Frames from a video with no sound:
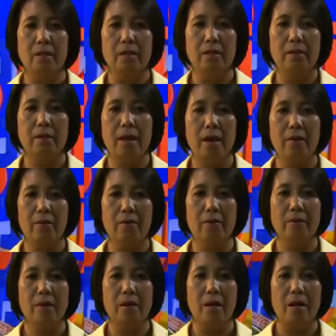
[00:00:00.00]

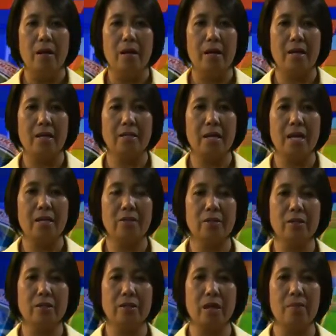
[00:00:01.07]
Now, let us
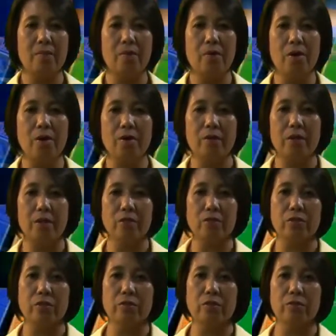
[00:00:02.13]
answer some more
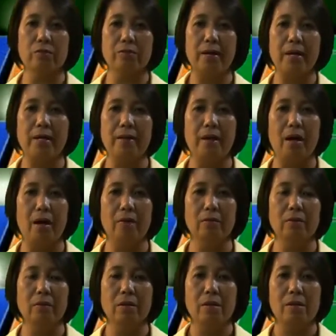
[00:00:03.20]
questions to find
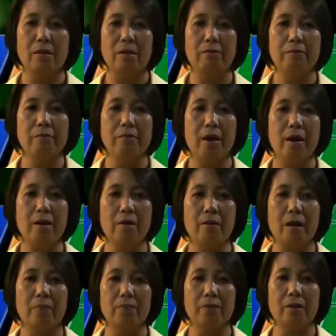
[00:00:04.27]
out if bar
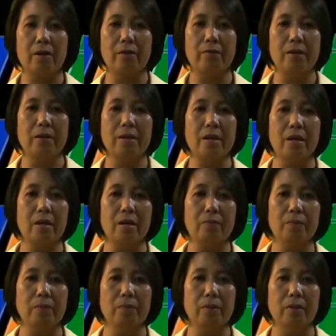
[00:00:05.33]
graphs are really
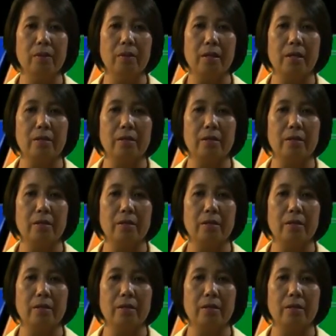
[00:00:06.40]
helpful in